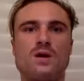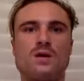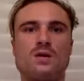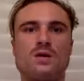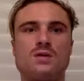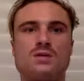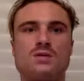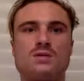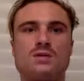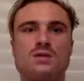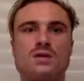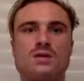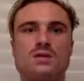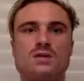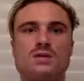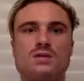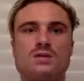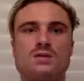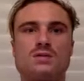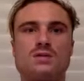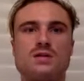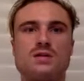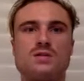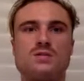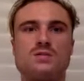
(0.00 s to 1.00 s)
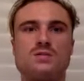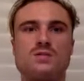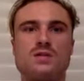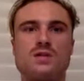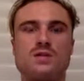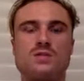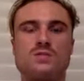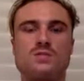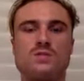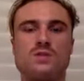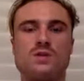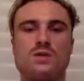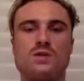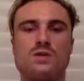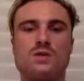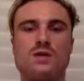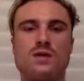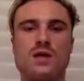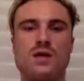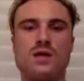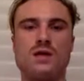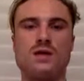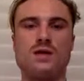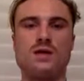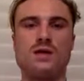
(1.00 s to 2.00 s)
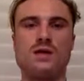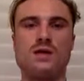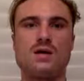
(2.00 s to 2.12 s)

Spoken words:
The second step takes 1 day